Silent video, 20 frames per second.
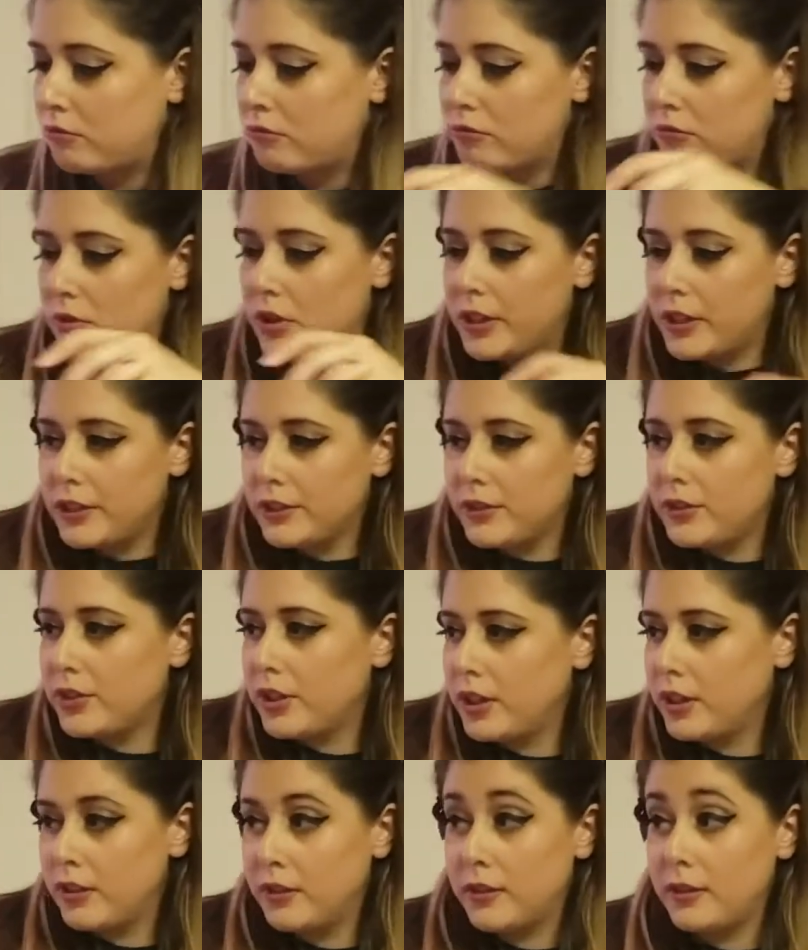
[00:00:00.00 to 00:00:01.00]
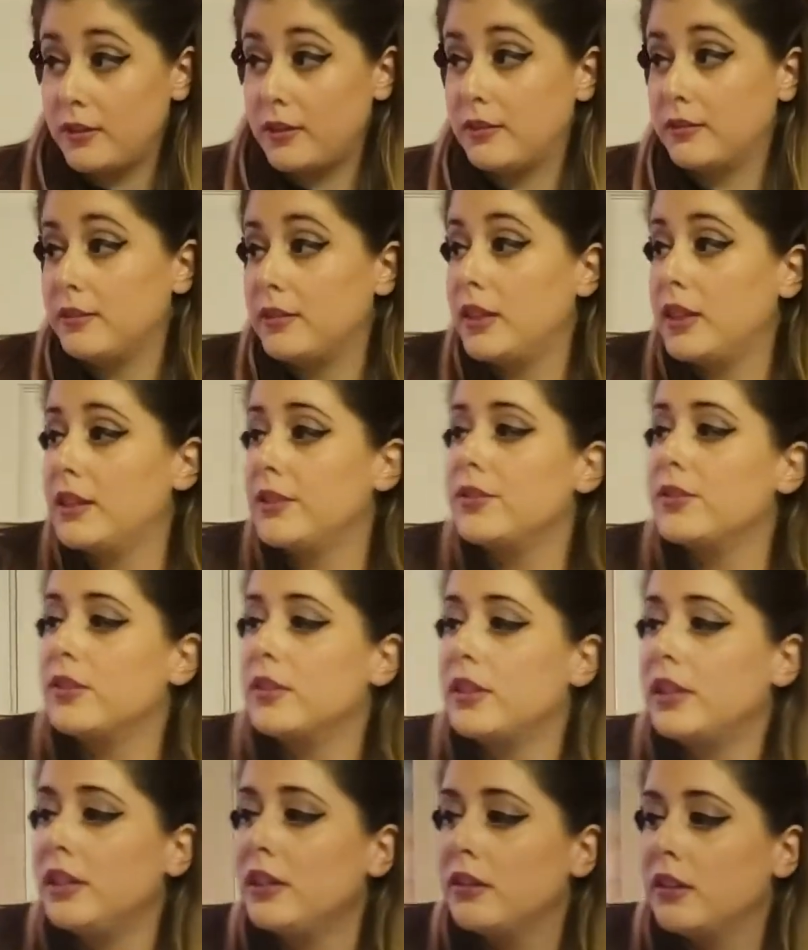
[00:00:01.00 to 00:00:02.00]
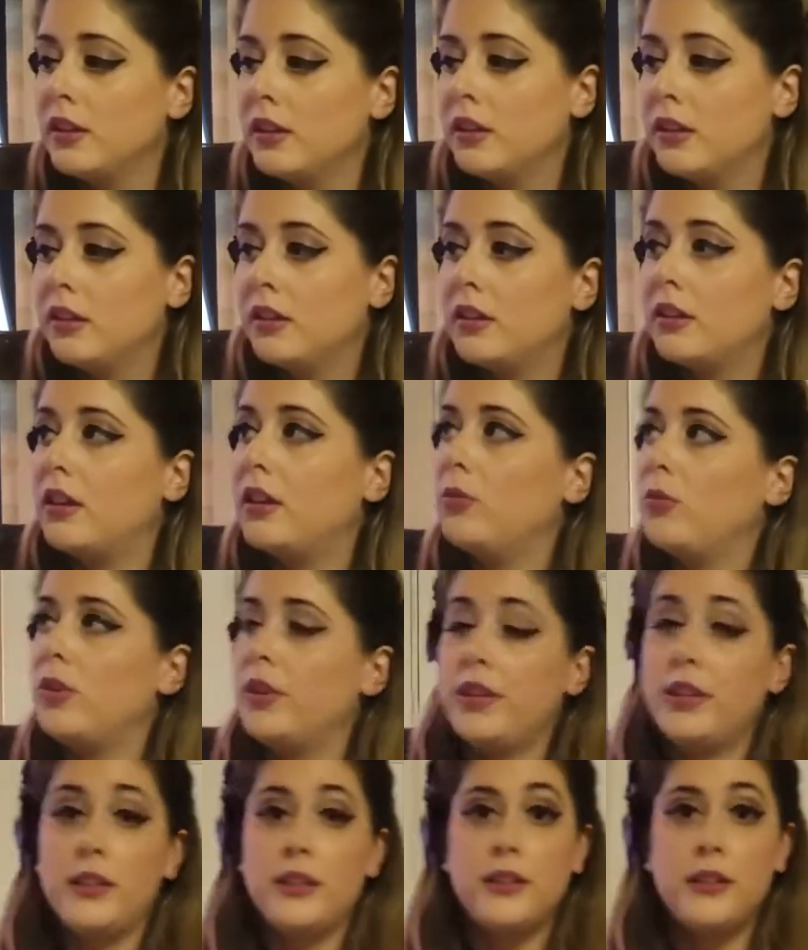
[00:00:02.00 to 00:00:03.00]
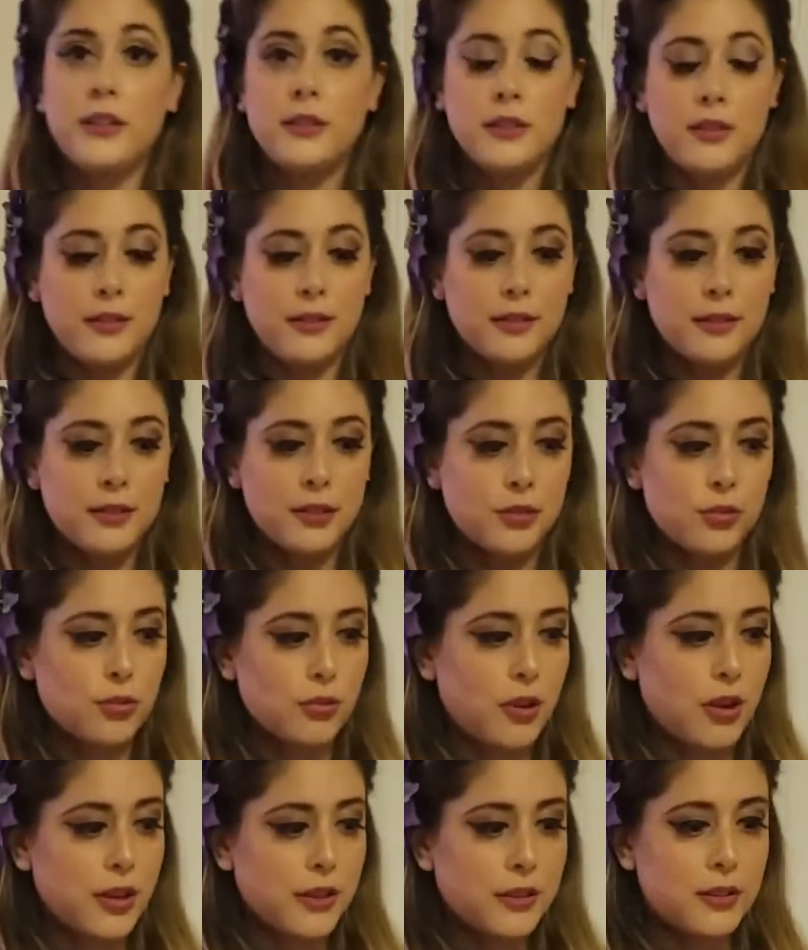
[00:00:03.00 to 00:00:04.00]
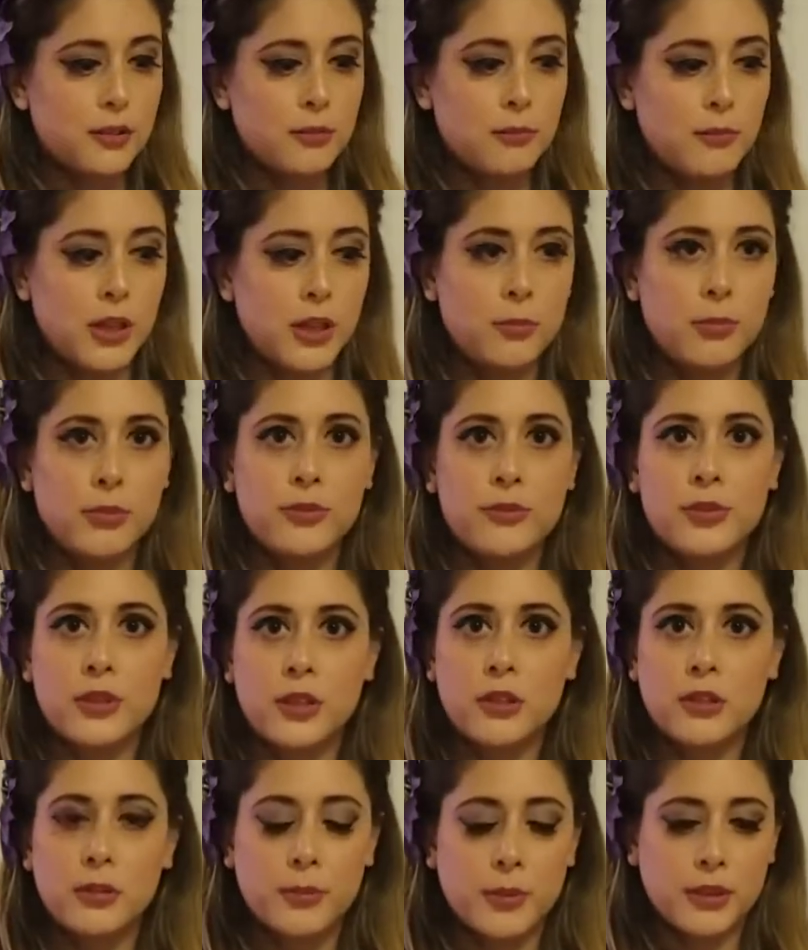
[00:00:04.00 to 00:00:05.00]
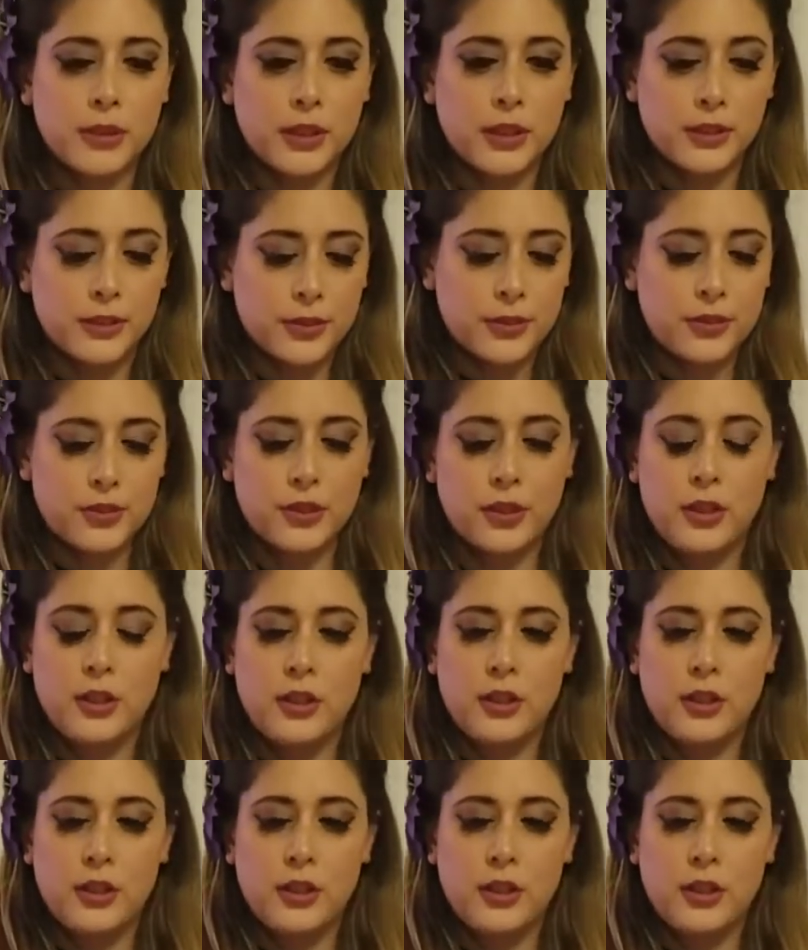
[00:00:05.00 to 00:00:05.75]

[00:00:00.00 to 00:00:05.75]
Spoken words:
Right, and lastly, I wanted to try some maple syrup in this.